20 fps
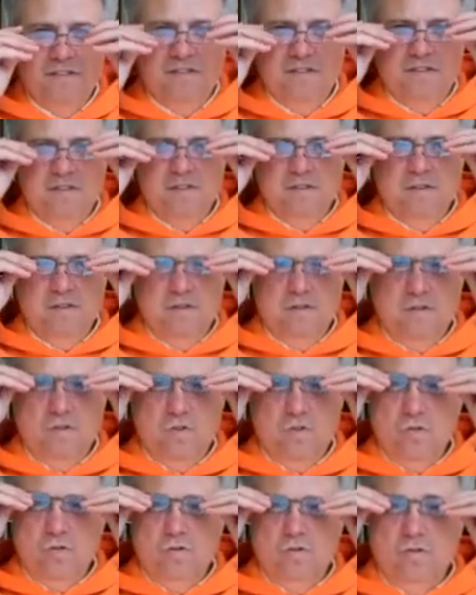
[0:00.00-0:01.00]

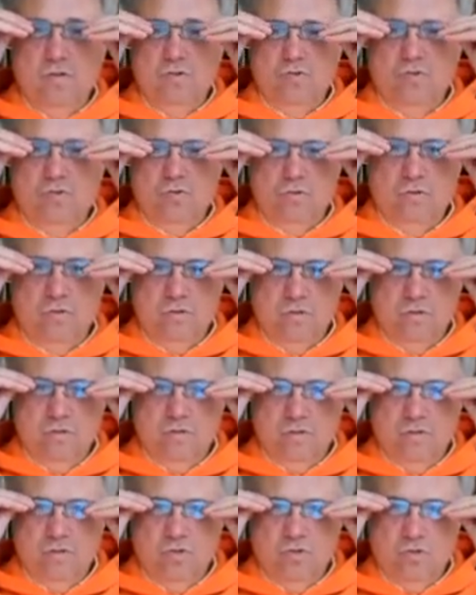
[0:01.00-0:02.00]

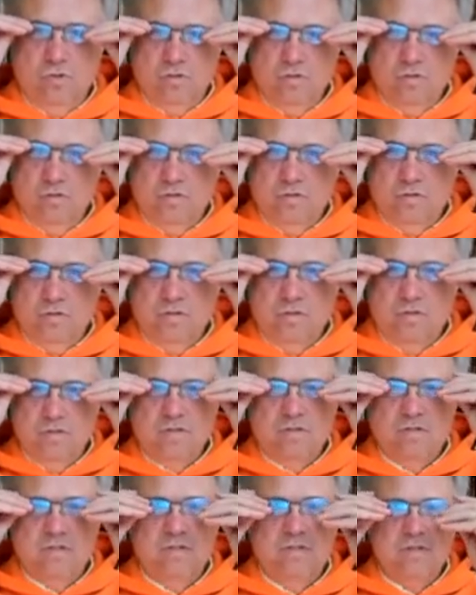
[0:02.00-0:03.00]

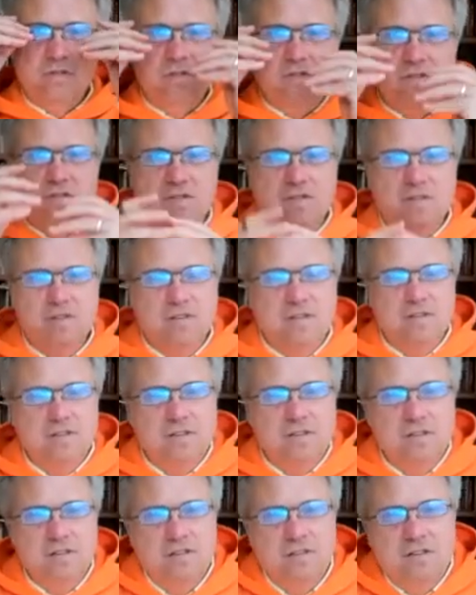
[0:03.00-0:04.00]

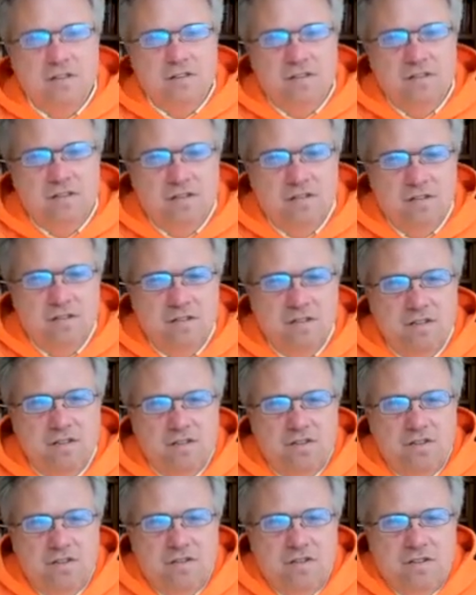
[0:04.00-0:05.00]

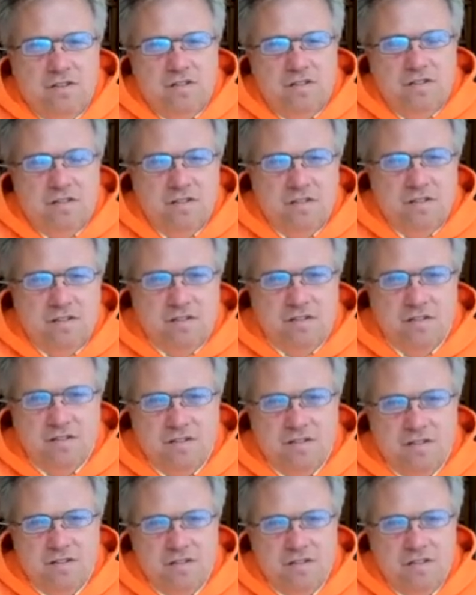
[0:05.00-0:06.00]

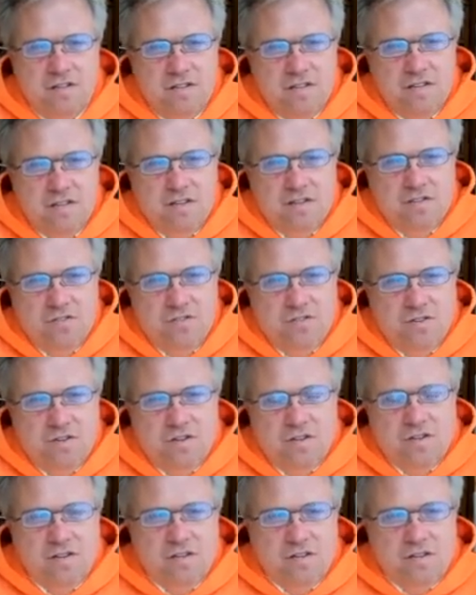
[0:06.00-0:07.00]

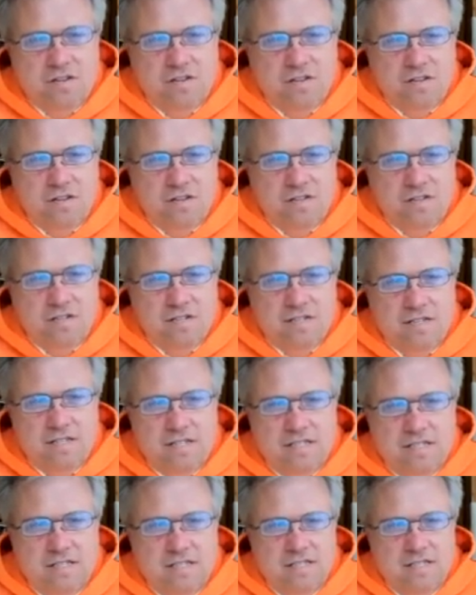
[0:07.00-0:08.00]
(not speaking)